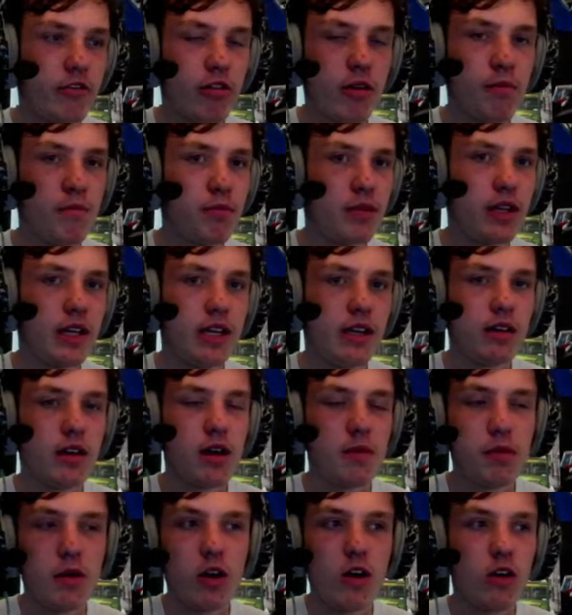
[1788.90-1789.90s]
crumbling
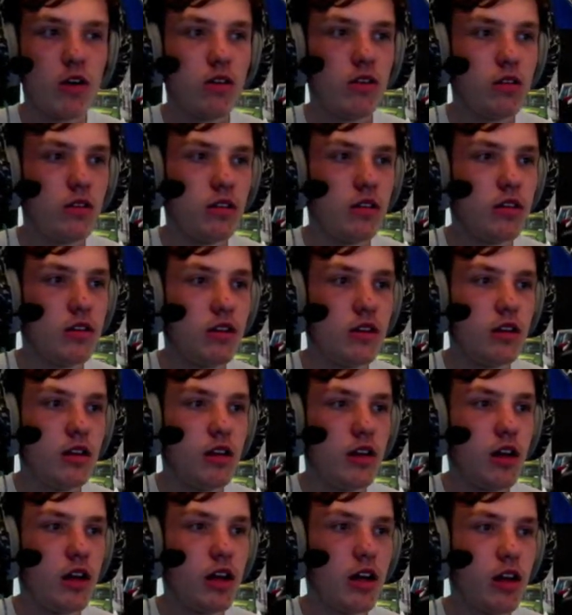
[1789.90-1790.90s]
apart.
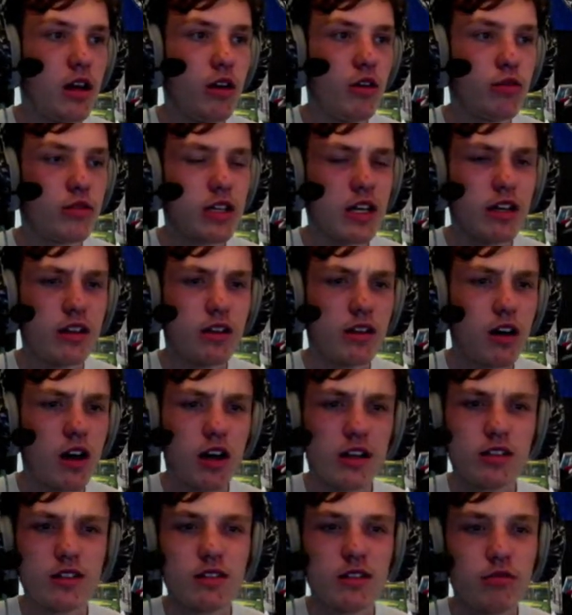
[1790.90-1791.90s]
Or was that the
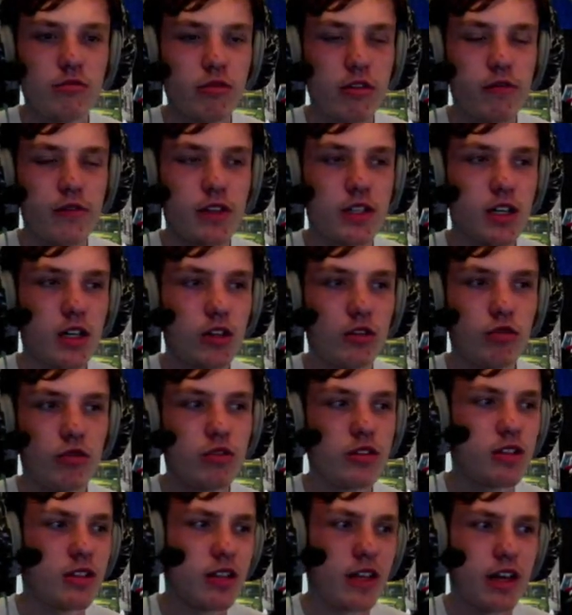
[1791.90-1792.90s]
Hudson River tunnel?
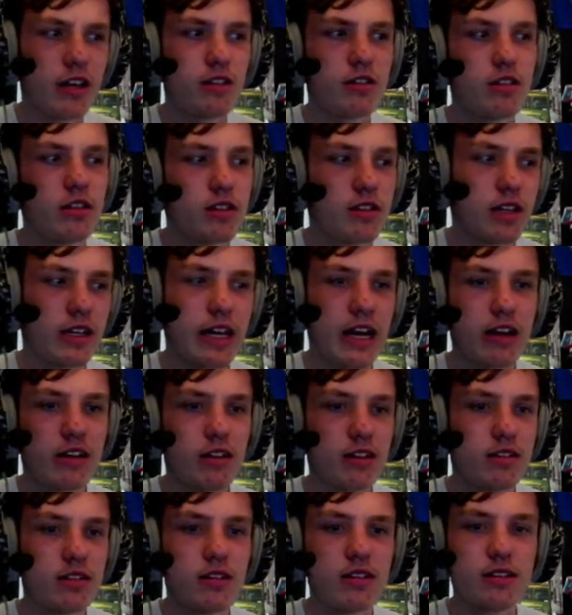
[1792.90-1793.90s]
Or does it
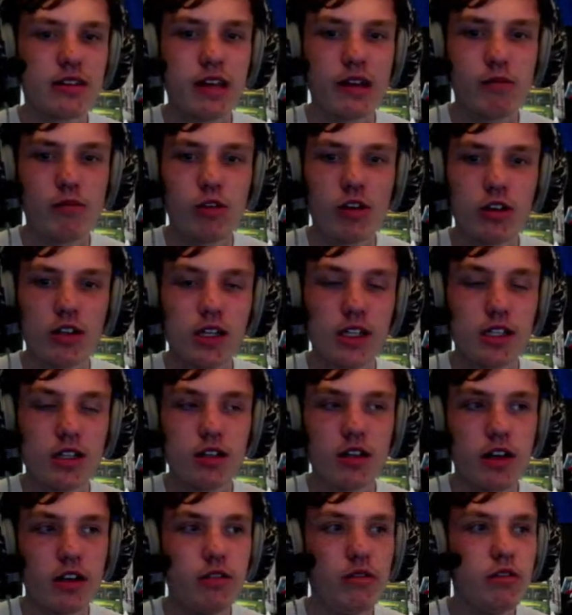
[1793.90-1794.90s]
count as the same one? I
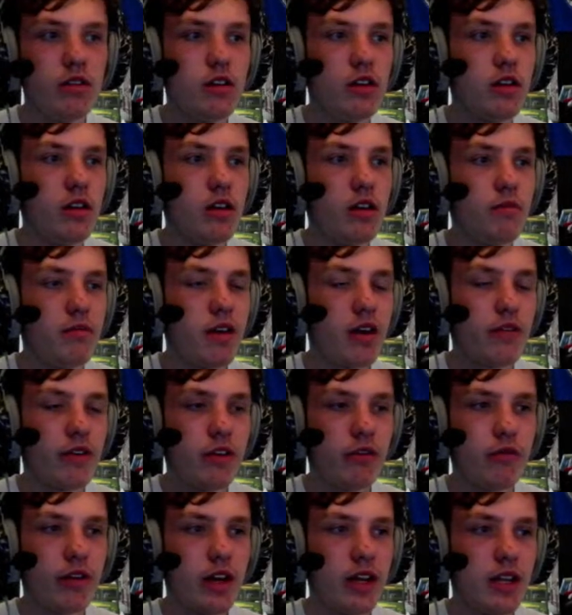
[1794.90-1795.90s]
don't know. But yeah, I
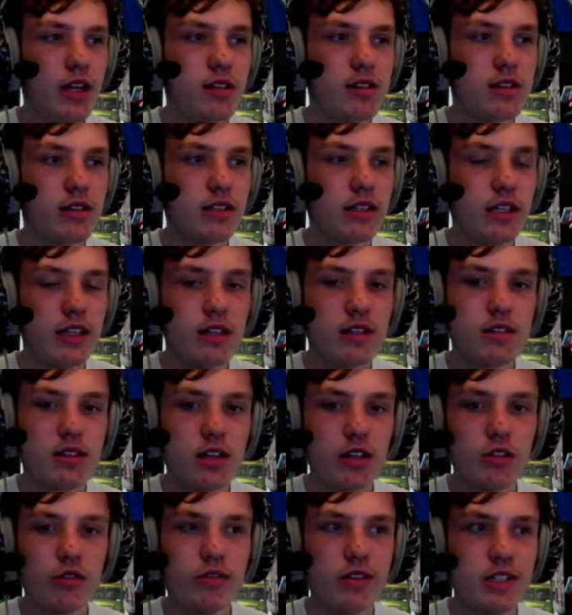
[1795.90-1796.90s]
think realistically this
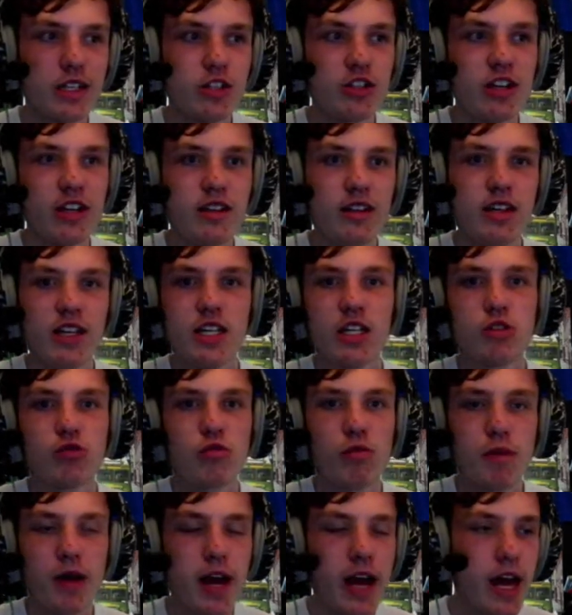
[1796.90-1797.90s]
tunnel is actually in
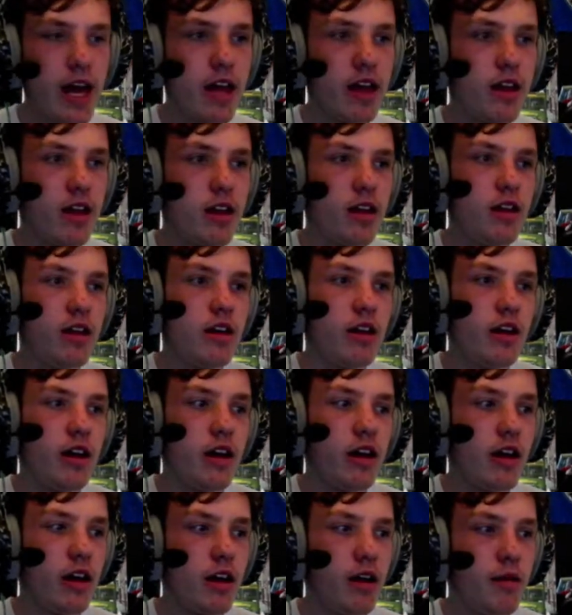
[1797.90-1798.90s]
disrepair.
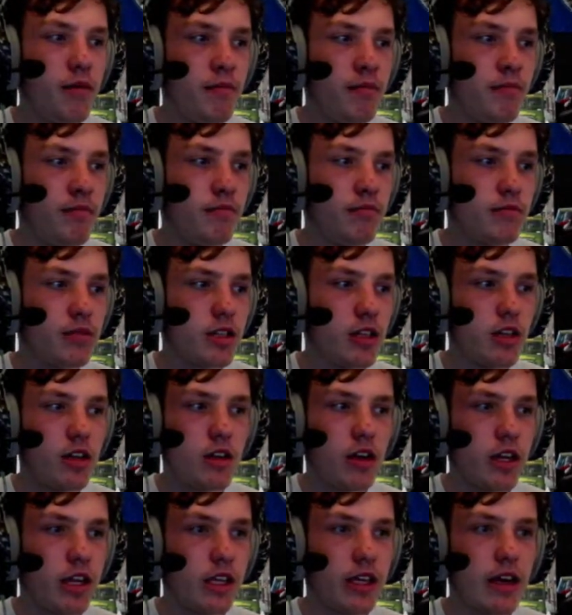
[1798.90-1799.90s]
So
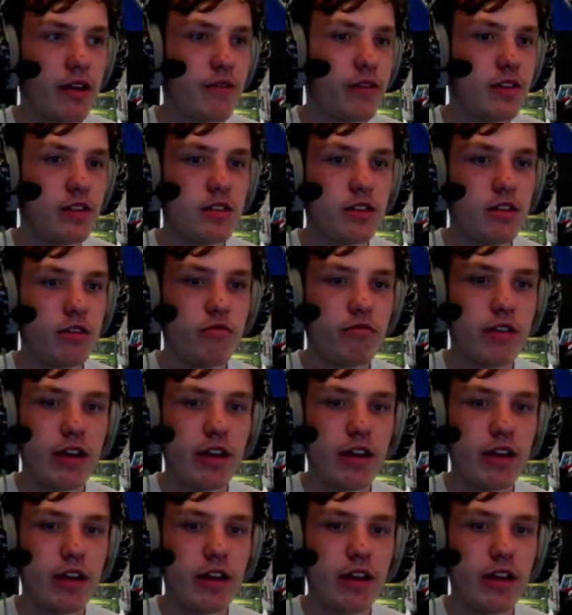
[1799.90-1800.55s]
they're like having to